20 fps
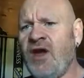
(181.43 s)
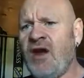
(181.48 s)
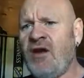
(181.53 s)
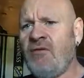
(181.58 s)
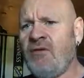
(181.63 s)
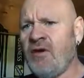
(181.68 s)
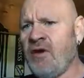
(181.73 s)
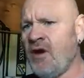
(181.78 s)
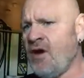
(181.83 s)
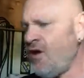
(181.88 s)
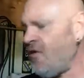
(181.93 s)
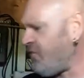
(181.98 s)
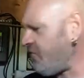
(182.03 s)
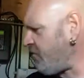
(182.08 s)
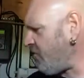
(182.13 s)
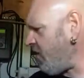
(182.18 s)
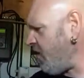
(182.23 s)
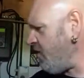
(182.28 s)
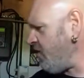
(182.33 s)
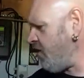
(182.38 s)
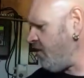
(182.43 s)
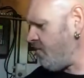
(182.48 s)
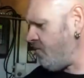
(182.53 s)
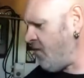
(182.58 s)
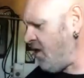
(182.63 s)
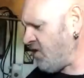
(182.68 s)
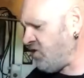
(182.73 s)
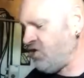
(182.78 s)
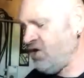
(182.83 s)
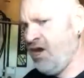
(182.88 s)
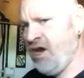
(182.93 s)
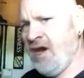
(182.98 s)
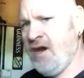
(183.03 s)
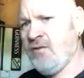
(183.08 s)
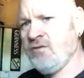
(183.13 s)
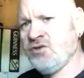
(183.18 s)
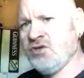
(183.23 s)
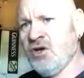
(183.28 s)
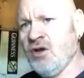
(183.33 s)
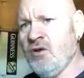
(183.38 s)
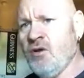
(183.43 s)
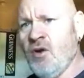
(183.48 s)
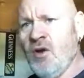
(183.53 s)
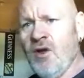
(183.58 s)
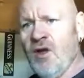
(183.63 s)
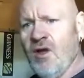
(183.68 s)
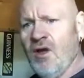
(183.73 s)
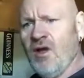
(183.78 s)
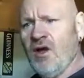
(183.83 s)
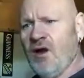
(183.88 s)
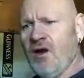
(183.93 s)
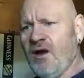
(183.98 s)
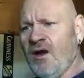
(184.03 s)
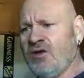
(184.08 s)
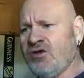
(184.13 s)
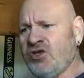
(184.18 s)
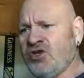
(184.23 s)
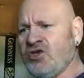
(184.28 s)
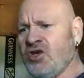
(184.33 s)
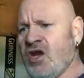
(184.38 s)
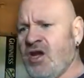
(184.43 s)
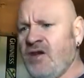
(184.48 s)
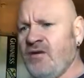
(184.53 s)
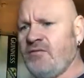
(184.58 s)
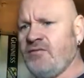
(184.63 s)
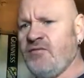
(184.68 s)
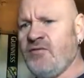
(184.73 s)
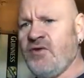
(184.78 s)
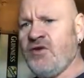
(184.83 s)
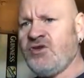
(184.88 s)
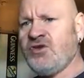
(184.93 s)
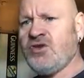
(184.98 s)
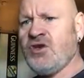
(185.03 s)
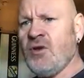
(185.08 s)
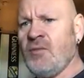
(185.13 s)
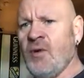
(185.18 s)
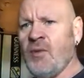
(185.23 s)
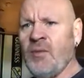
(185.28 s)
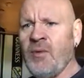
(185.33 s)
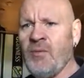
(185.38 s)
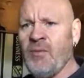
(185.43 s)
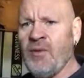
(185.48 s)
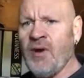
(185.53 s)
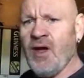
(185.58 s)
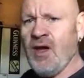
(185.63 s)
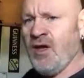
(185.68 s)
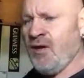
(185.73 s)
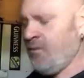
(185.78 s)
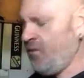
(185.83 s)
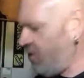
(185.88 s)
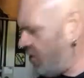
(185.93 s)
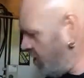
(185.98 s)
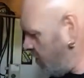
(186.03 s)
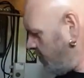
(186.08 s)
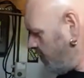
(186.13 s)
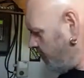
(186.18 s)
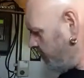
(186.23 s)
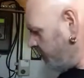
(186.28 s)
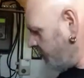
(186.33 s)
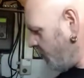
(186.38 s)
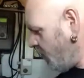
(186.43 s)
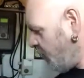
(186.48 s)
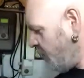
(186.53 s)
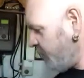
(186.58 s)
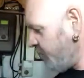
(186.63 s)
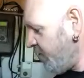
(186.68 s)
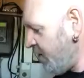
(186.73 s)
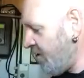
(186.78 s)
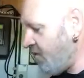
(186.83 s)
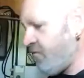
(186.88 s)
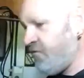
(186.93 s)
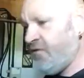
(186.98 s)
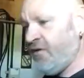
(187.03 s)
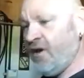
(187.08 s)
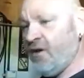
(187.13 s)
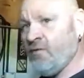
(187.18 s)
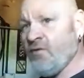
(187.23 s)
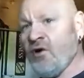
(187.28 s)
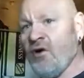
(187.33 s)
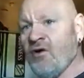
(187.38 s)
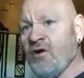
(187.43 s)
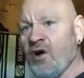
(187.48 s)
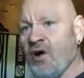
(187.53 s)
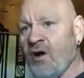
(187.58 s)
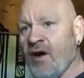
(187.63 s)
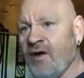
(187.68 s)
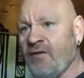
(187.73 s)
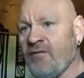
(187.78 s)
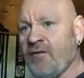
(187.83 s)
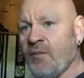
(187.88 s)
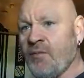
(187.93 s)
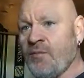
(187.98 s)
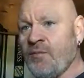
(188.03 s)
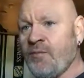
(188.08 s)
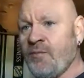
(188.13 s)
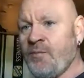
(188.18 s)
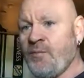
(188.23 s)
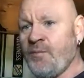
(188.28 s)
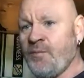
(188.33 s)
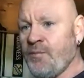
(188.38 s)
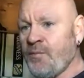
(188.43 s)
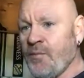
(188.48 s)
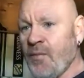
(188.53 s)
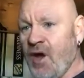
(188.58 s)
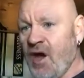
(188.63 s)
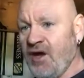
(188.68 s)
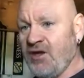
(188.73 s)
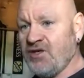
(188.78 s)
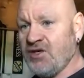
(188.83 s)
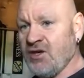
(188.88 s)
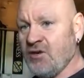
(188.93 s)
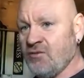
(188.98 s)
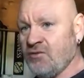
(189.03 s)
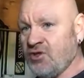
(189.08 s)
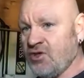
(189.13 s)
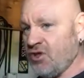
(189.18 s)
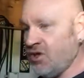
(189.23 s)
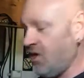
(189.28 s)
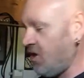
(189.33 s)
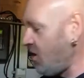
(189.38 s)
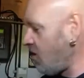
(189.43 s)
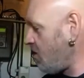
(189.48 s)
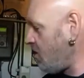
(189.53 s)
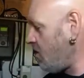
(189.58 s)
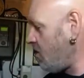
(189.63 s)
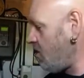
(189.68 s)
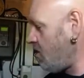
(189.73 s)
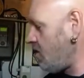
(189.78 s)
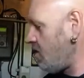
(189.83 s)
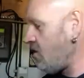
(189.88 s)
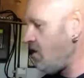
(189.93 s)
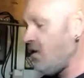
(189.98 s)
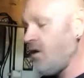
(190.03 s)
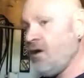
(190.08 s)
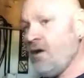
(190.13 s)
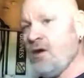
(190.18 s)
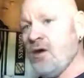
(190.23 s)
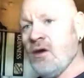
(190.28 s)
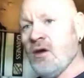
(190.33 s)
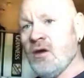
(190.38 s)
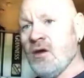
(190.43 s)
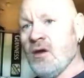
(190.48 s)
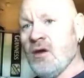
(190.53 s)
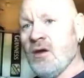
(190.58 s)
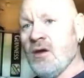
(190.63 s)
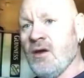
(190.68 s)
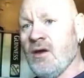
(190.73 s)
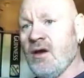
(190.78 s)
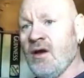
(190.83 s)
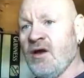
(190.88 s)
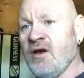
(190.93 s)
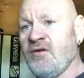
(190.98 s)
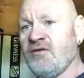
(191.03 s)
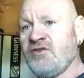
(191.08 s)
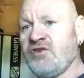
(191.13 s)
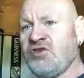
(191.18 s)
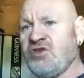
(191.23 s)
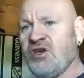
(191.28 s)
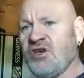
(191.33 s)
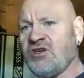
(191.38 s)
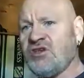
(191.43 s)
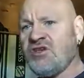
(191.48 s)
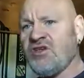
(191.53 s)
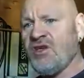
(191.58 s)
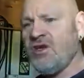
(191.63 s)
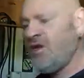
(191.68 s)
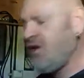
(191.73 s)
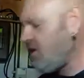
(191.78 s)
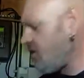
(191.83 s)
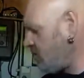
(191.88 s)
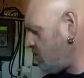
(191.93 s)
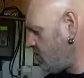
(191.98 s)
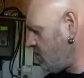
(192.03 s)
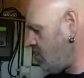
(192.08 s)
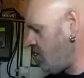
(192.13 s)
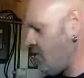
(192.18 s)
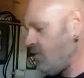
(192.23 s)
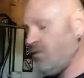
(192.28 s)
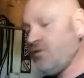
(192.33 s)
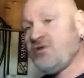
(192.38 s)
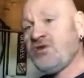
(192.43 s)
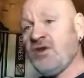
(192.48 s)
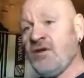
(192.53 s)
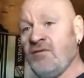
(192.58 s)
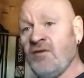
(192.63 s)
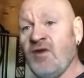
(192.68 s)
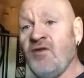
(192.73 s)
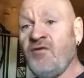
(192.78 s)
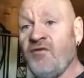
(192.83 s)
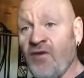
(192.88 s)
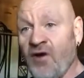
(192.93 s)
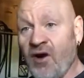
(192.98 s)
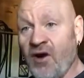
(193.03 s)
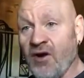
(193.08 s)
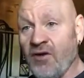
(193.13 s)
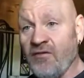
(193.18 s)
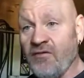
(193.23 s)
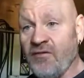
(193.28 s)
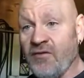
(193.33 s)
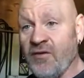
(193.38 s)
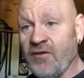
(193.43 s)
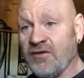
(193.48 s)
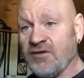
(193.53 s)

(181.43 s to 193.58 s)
an hour and a half and then mash it out. So as I say, first time I've been playing with it, I've now found that I've got to have the HLT at 75.